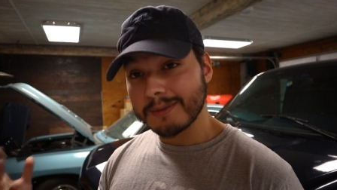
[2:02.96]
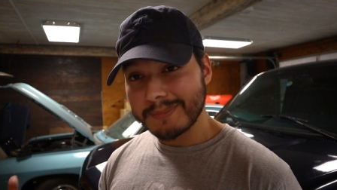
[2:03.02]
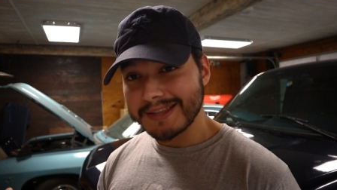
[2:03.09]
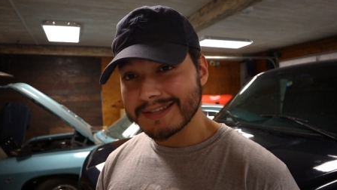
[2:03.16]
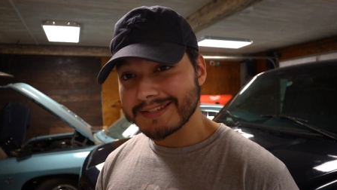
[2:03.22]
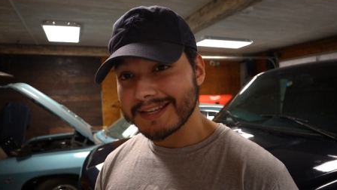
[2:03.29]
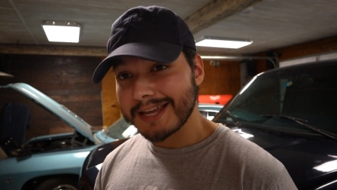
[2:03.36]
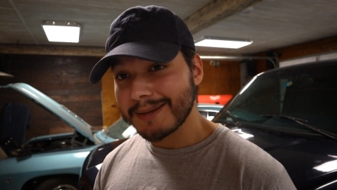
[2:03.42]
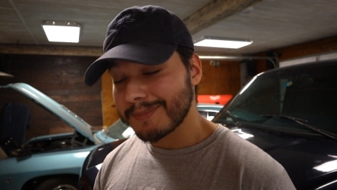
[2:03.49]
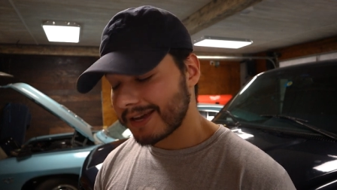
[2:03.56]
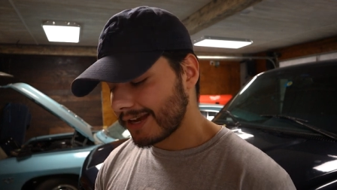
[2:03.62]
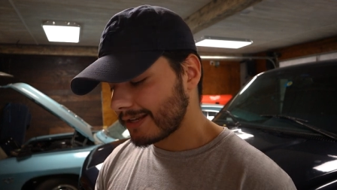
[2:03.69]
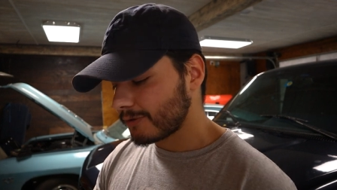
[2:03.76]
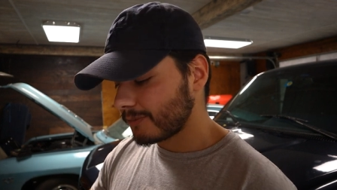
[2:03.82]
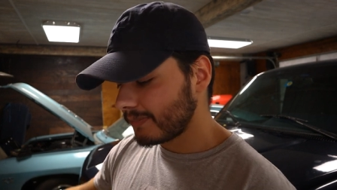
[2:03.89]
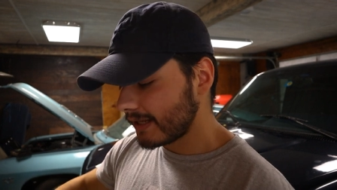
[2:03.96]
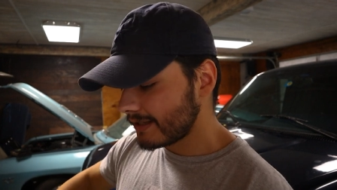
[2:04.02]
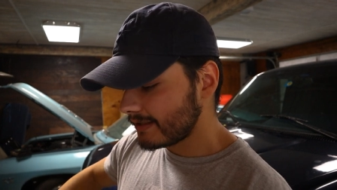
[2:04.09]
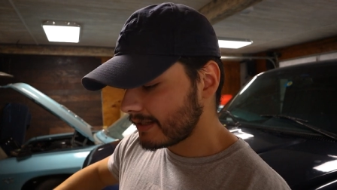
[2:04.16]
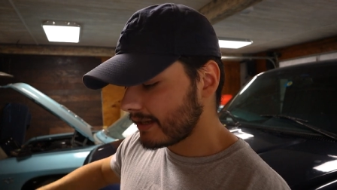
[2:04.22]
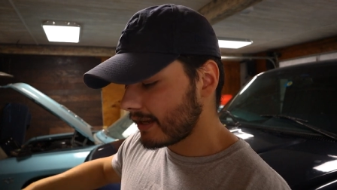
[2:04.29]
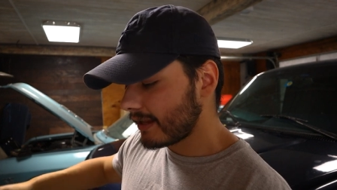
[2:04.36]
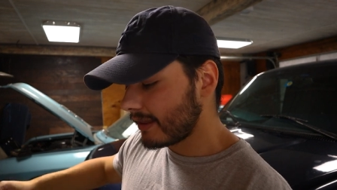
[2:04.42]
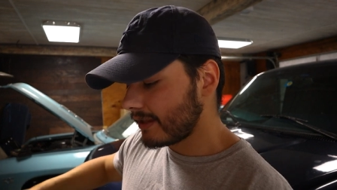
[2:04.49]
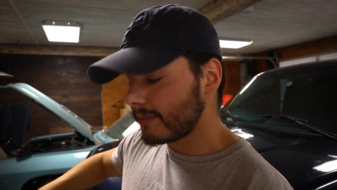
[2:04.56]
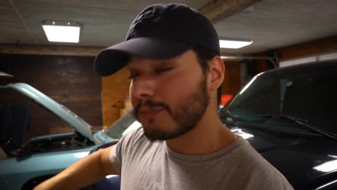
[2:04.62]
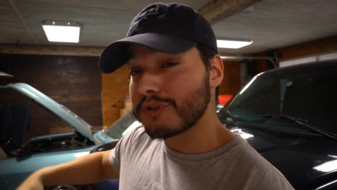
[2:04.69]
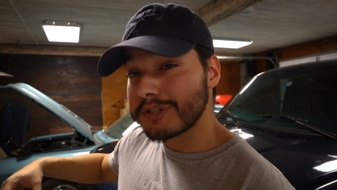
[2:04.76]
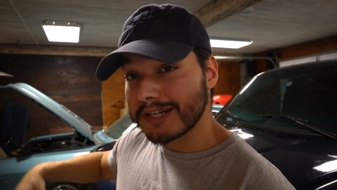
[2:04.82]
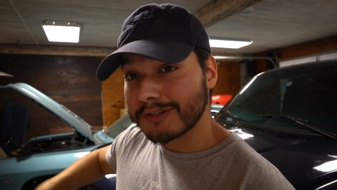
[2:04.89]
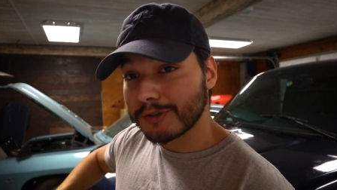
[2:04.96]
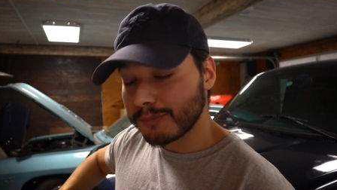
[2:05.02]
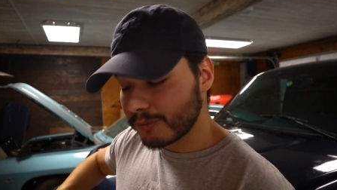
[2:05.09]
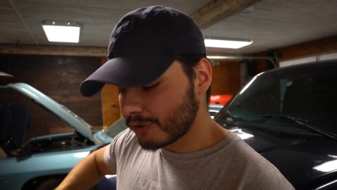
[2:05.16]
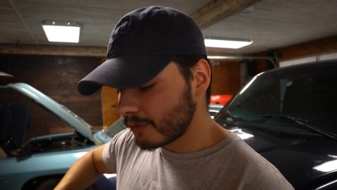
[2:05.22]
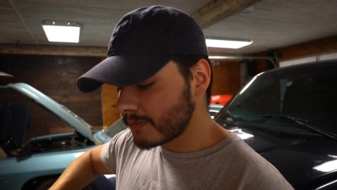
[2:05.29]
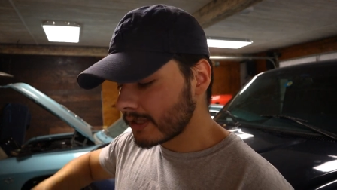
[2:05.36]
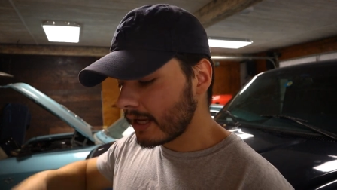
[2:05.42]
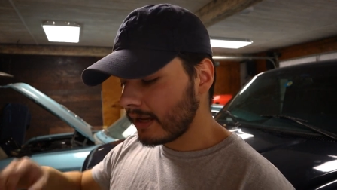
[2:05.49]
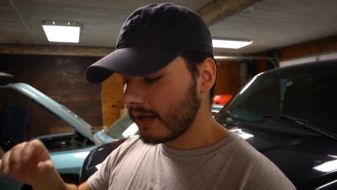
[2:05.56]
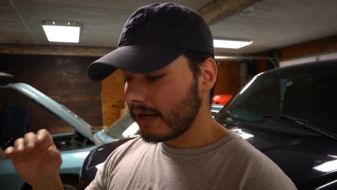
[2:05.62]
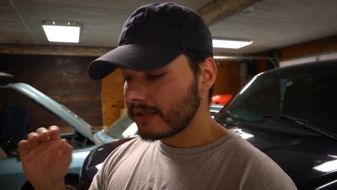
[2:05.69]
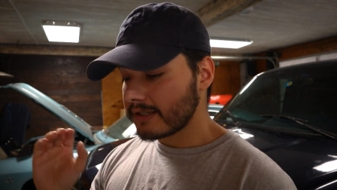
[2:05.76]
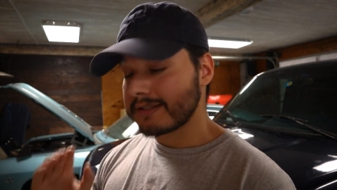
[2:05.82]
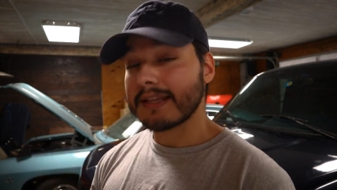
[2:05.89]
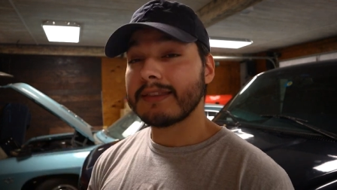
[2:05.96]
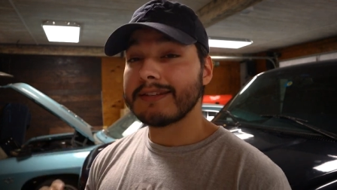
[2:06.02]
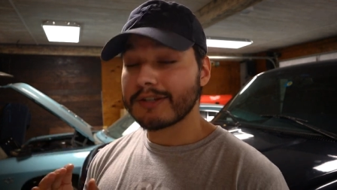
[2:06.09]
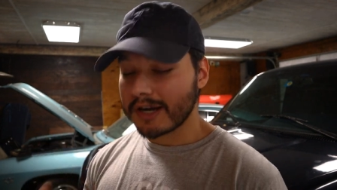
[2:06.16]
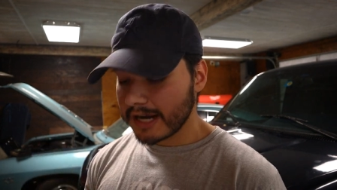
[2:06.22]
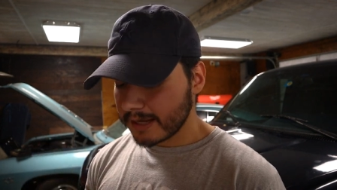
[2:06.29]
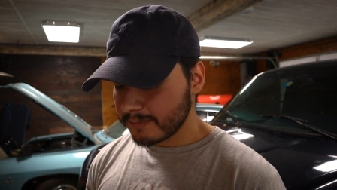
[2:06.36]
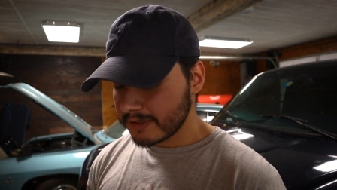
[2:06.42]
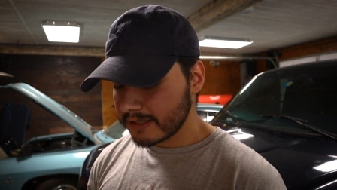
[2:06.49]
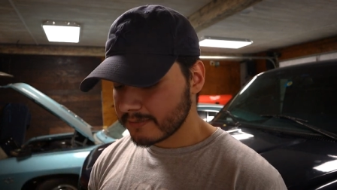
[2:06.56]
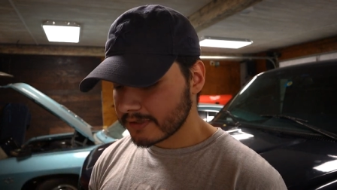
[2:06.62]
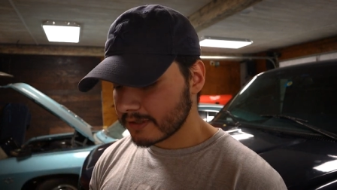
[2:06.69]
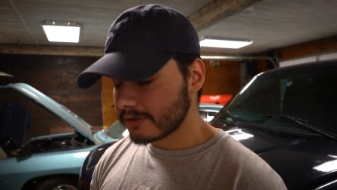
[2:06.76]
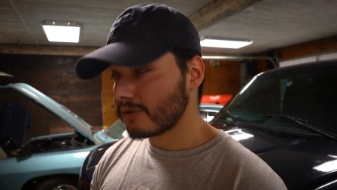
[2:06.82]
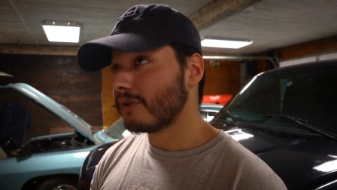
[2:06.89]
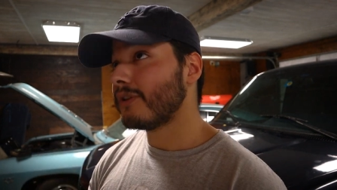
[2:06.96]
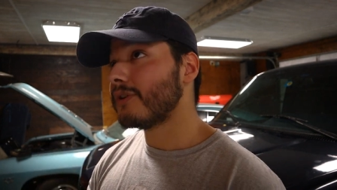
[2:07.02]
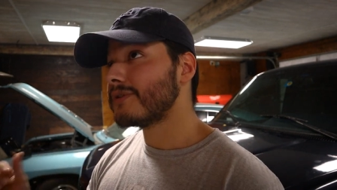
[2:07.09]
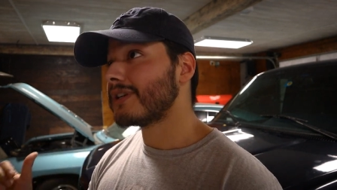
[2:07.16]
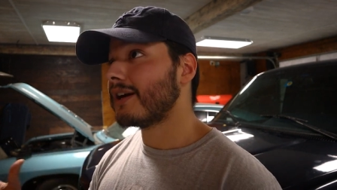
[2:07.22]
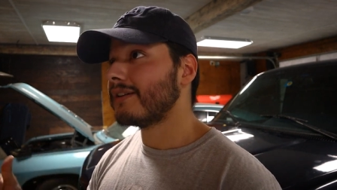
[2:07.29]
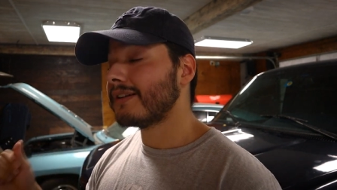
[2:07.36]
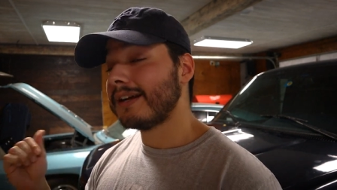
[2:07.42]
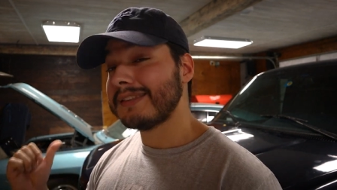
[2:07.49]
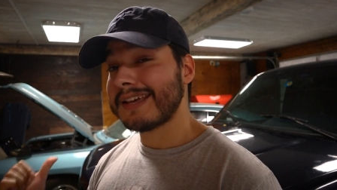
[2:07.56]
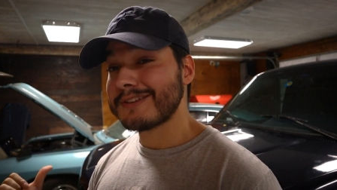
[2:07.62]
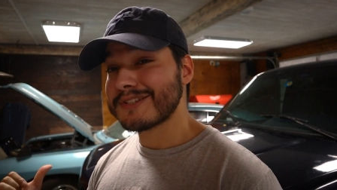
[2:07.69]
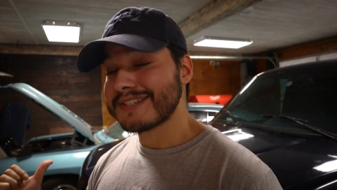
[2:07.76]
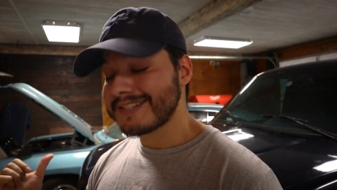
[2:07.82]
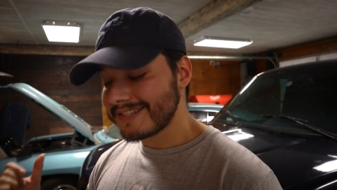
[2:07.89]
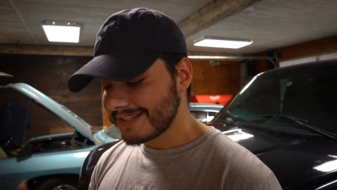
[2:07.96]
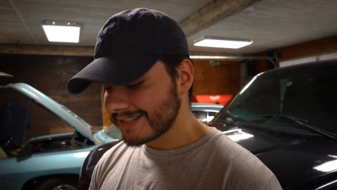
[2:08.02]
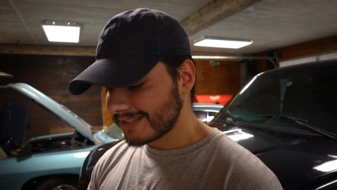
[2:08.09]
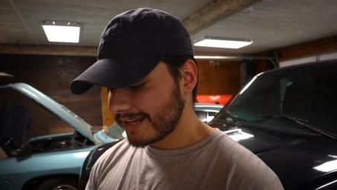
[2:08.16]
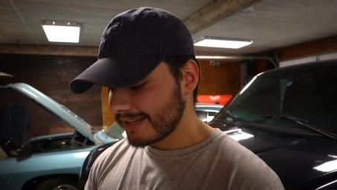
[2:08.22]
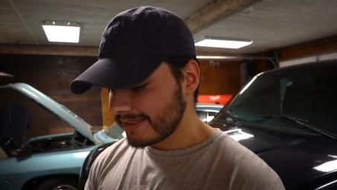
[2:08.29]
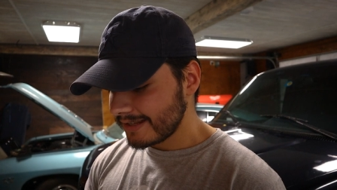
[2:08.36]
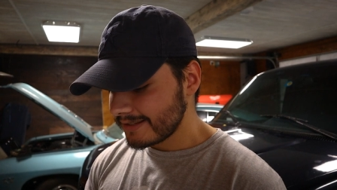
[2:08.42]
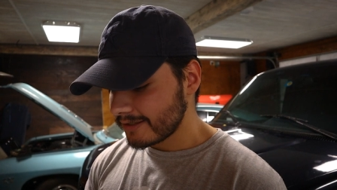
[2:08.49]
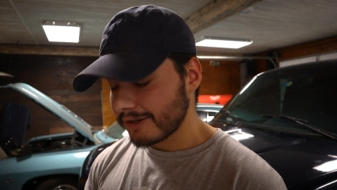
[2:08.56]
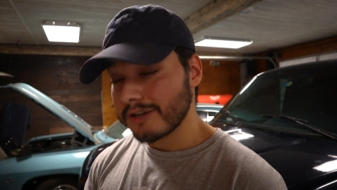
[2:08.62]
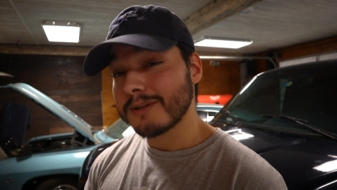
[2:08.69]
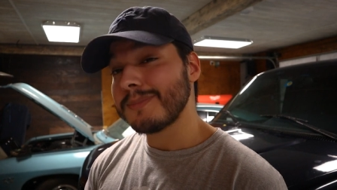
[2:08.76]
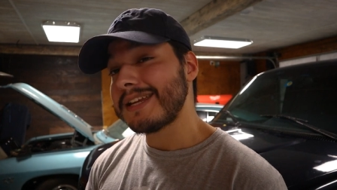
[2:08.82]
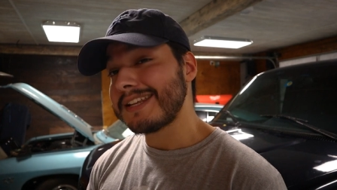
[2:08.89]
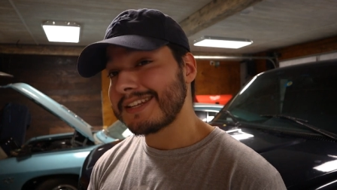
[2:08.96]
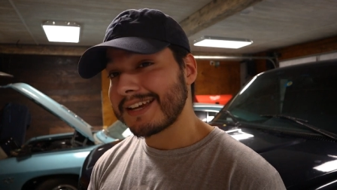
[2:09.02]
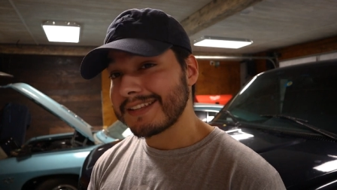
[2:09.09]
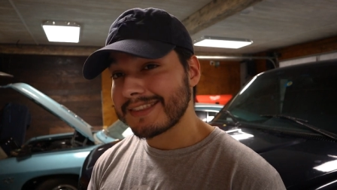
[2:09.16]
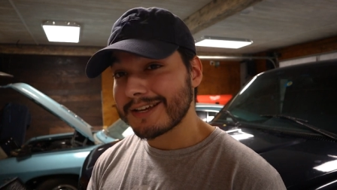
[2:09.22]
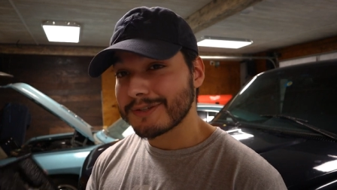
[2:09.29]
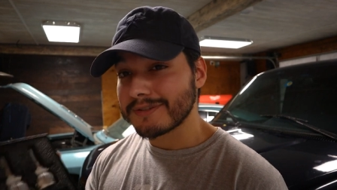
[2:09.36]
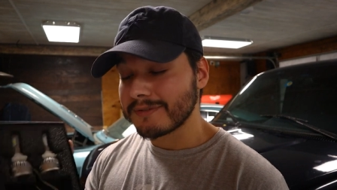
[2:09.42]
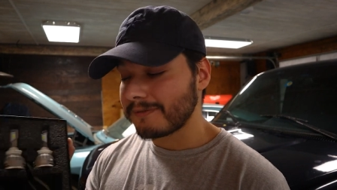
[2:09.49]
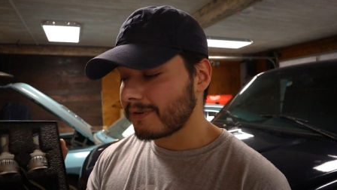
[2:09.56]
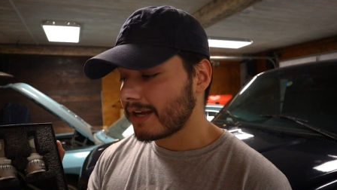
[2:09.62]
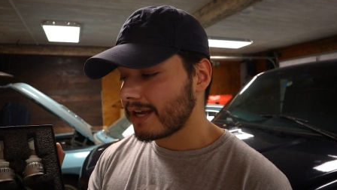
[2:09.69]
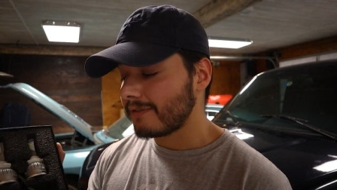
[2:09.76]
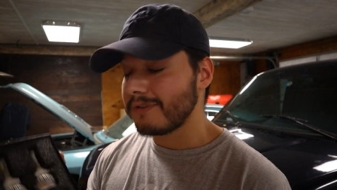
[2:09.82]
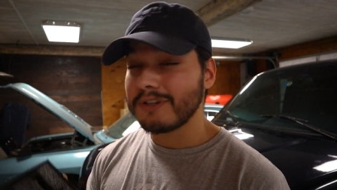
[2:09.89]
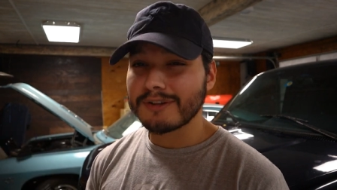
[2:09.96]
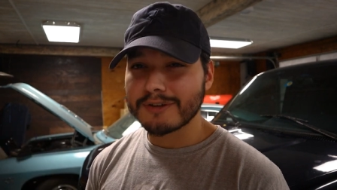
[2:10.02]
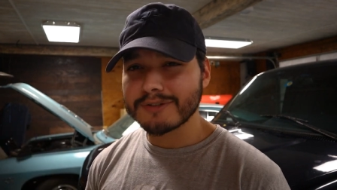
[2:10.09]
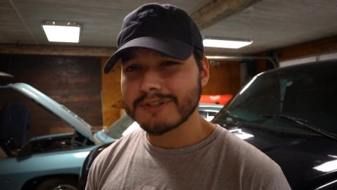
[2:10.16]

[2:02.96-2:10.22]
gonna be the same as replacing the projector bulbs, just that these are high beams. So those are 9,006 and these are gonna be 9,005. You can